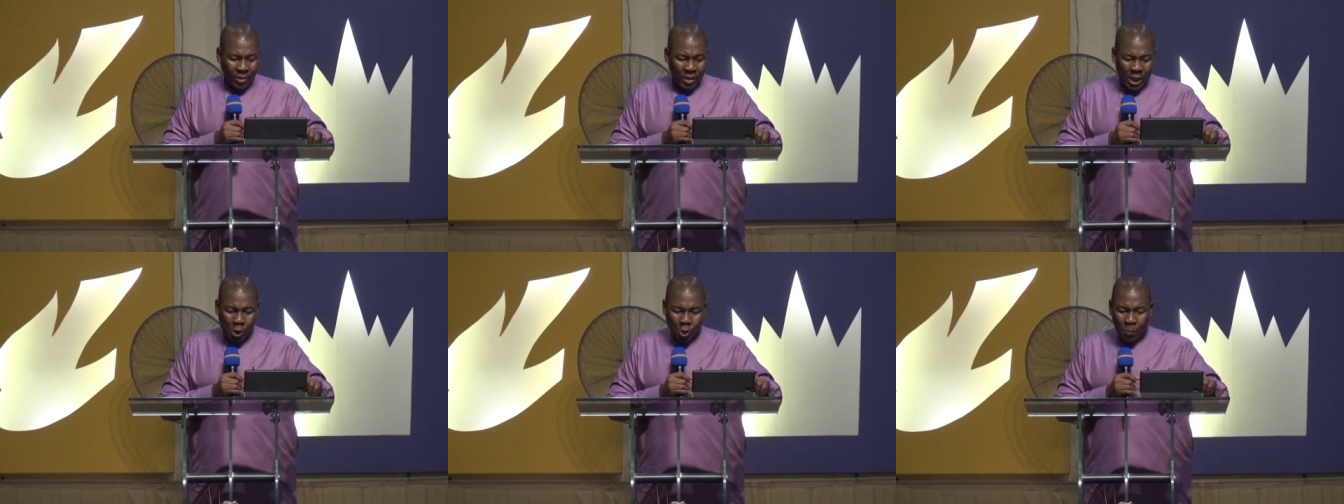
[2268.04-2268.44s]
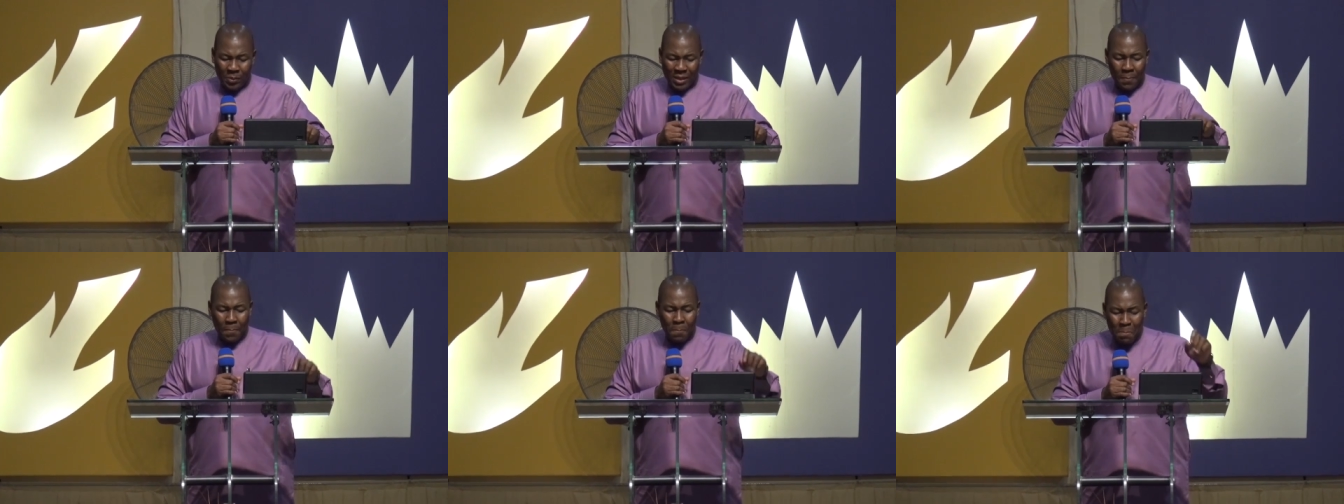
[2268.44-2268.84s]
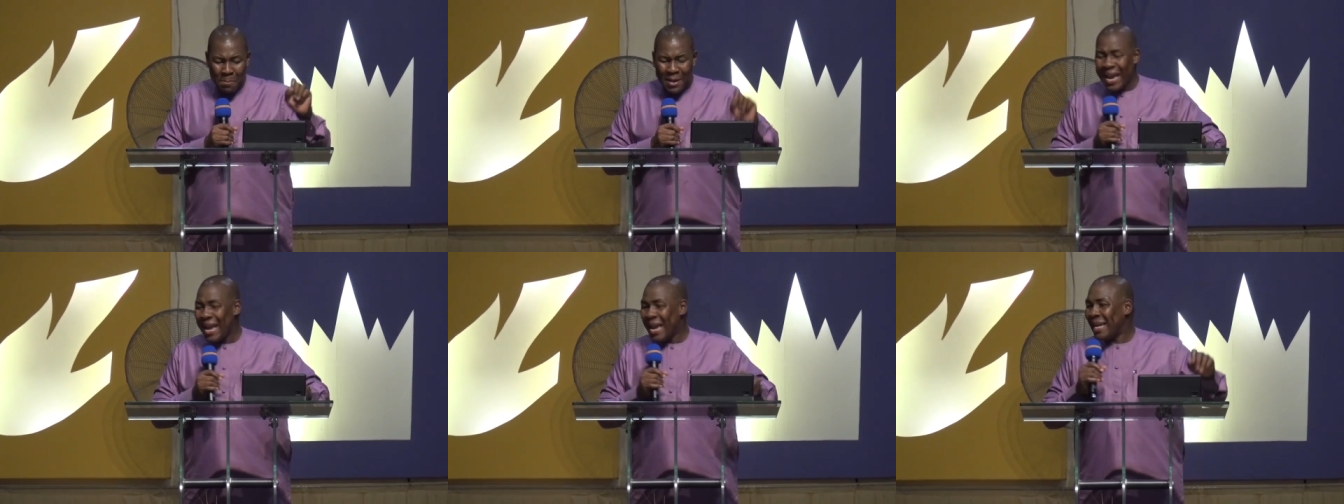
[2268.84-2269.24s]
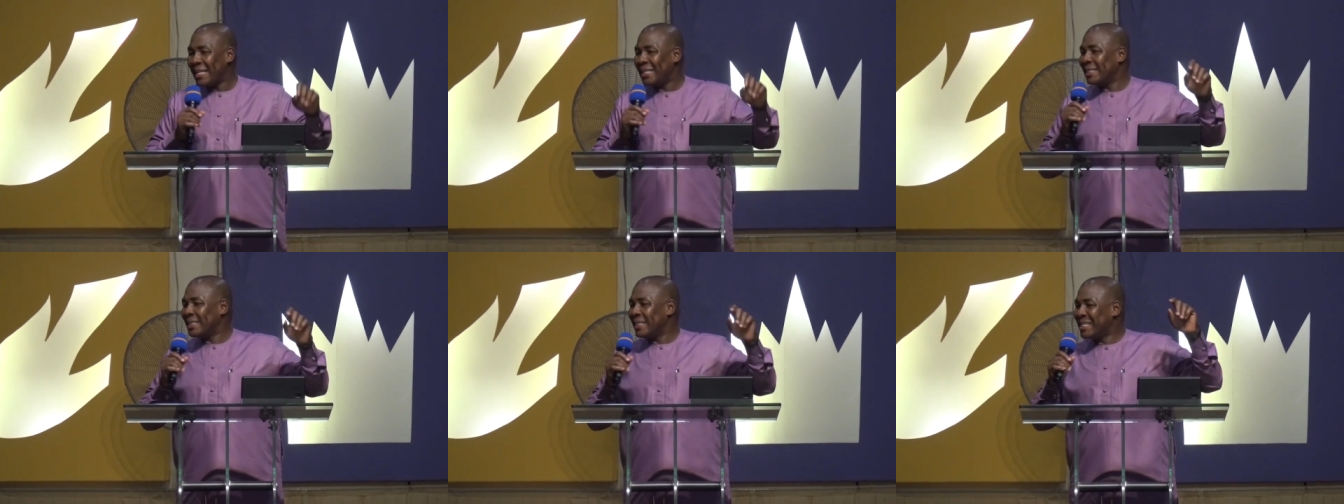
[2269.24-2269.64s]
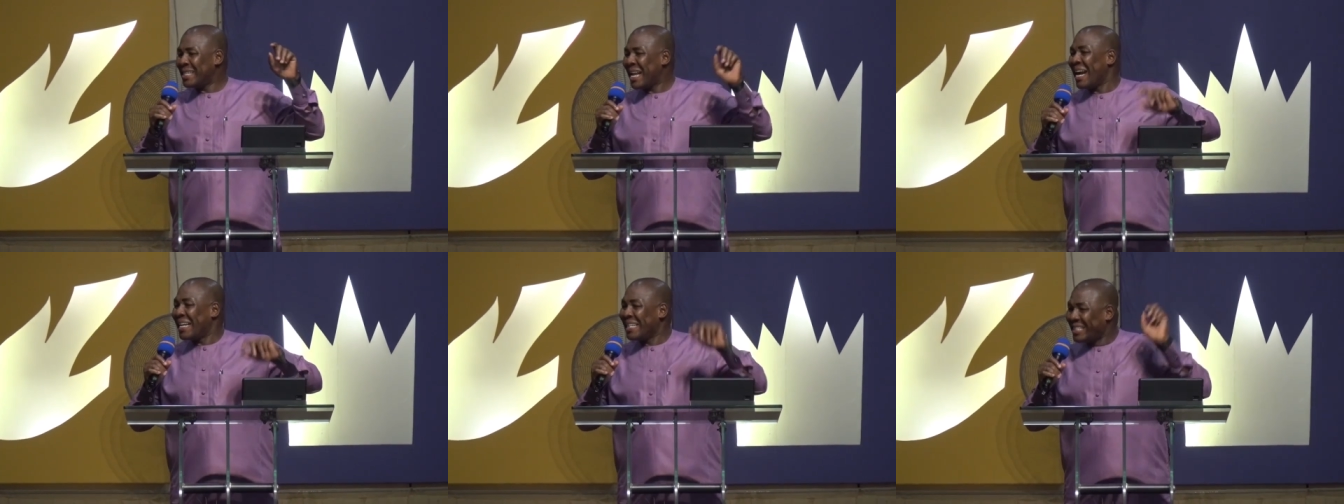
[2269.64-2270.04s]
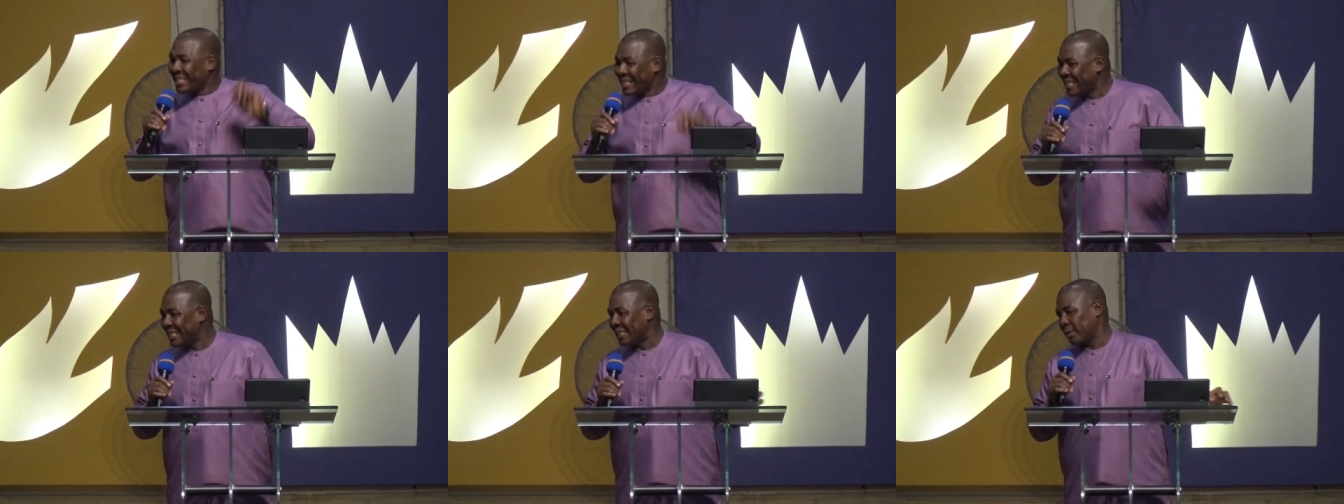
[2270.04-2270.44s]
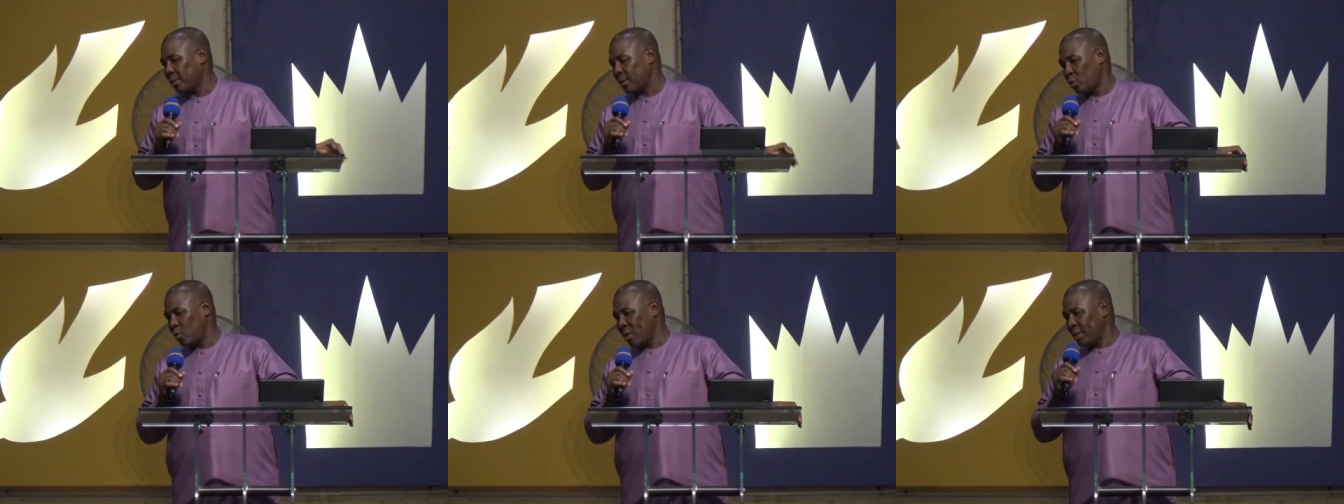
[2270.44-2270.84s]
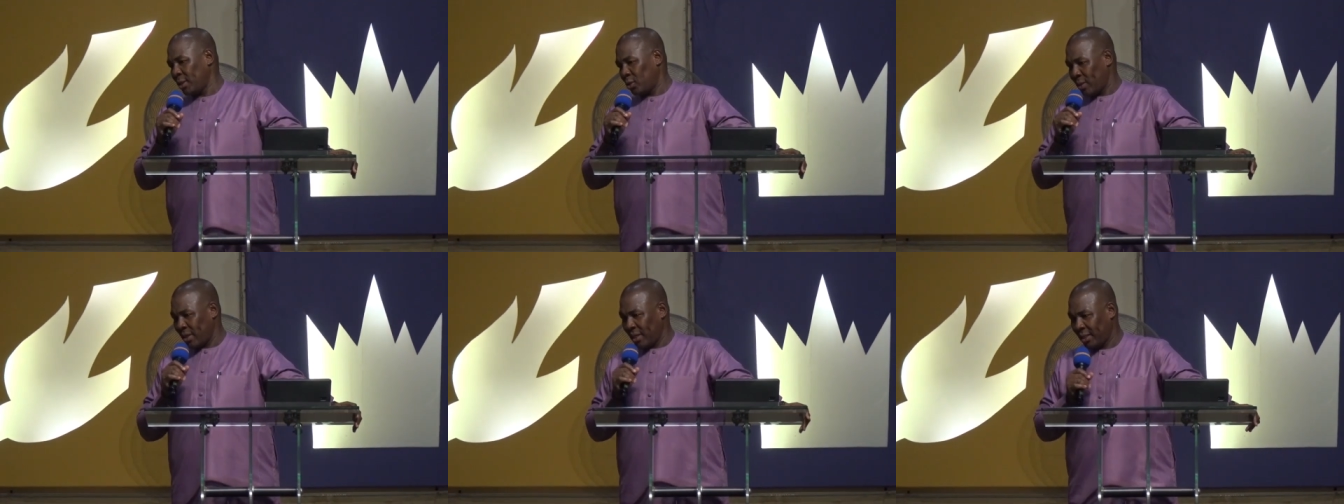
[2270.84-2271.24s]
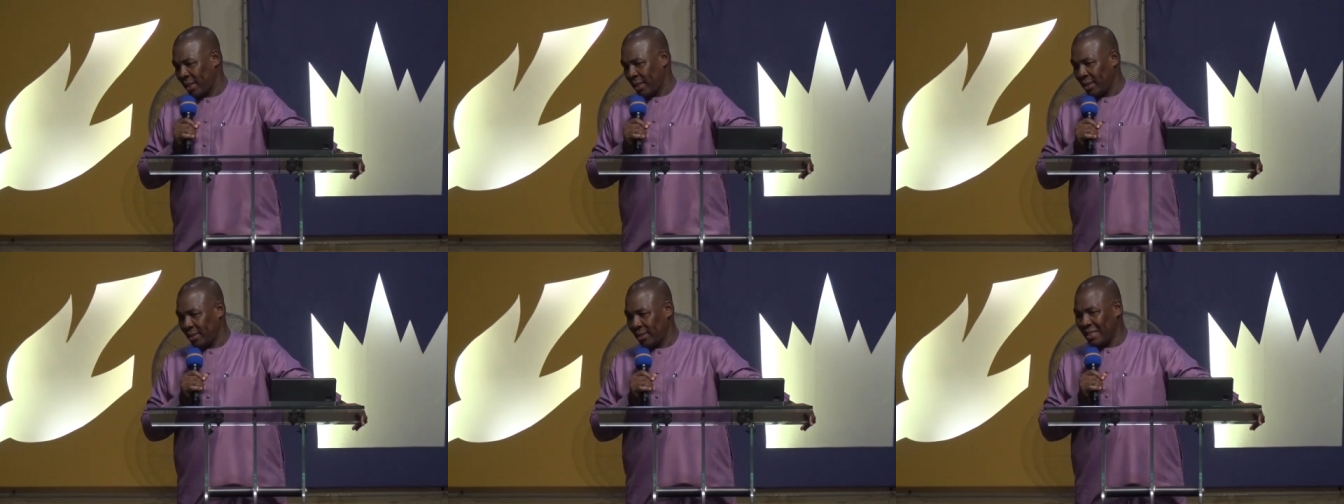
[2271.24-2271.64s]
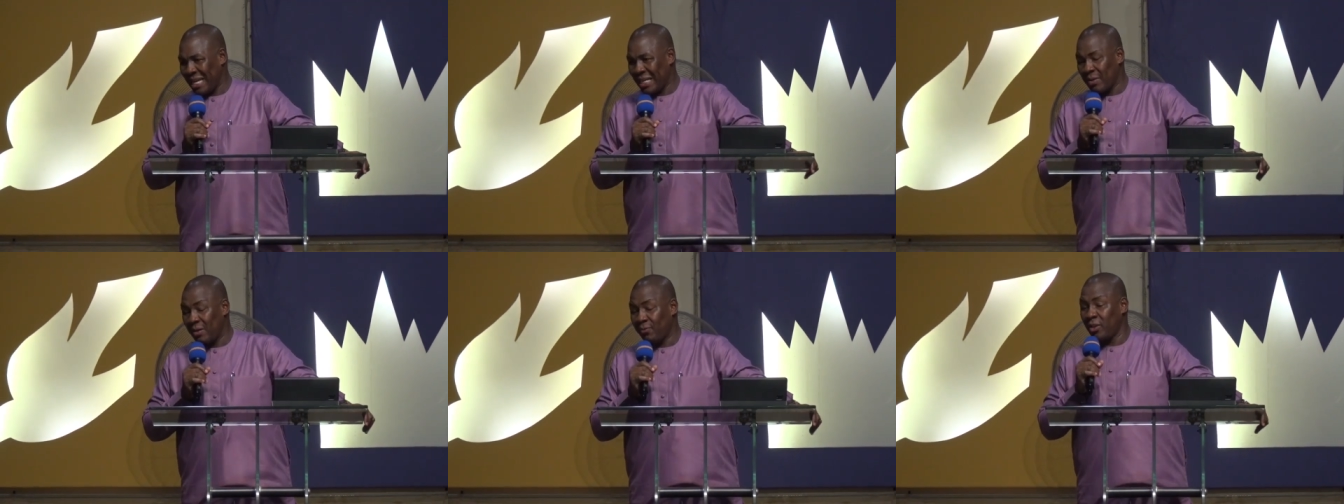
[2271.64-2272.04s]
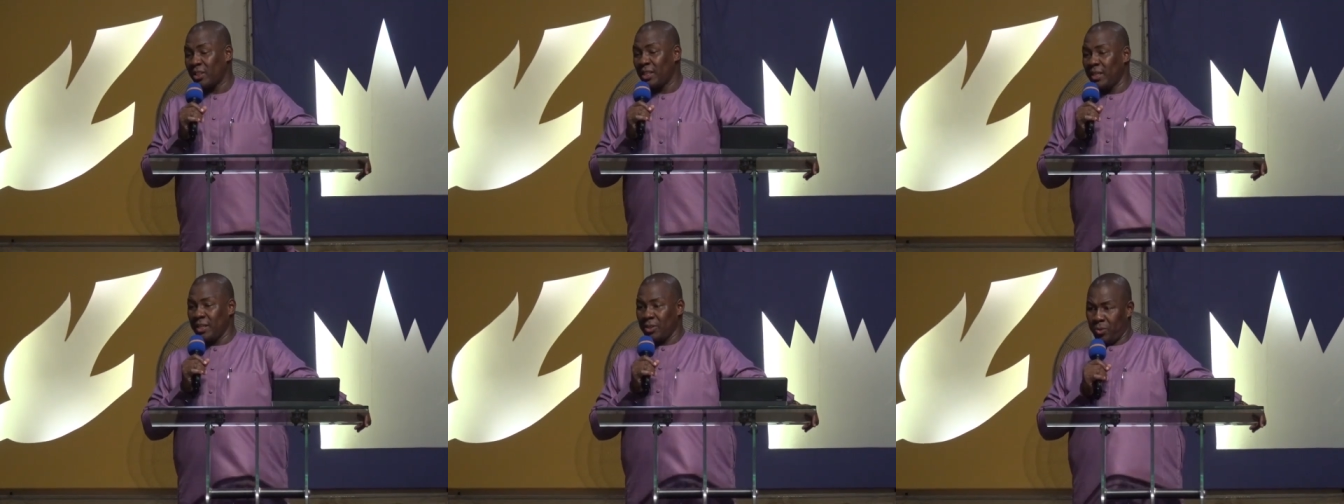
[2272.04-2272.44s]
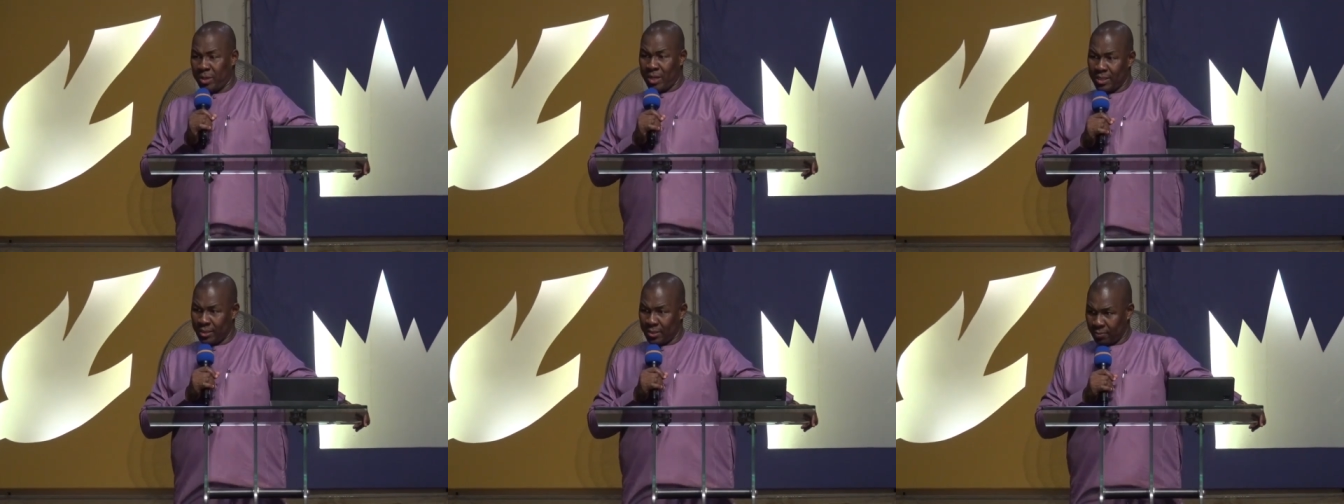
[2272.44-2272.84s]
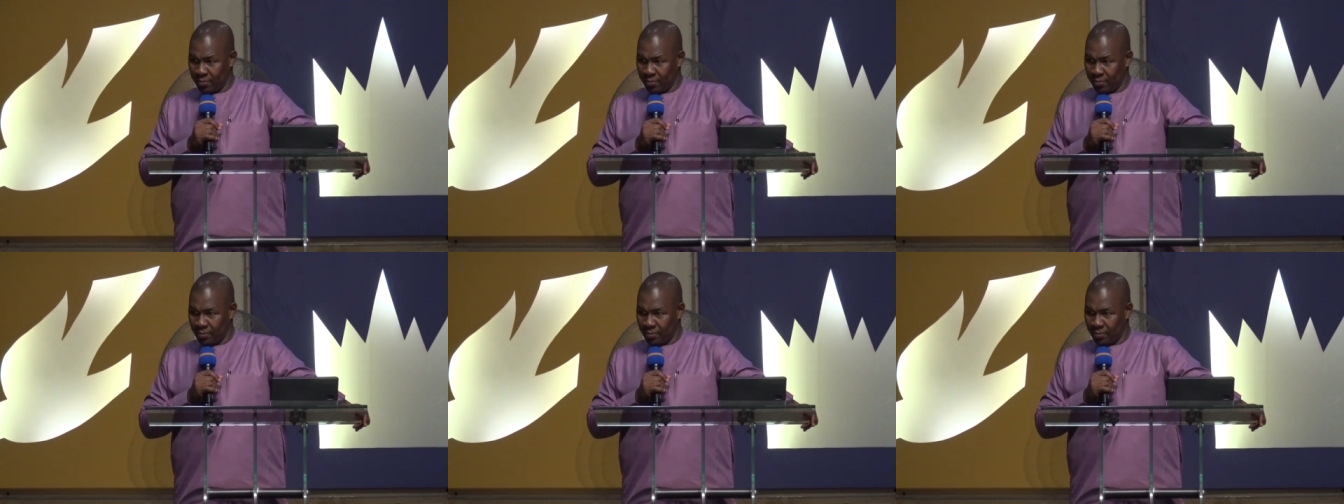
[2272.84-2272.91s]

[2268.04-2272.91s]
it will be May 19, 2023. That's when 40 days will end.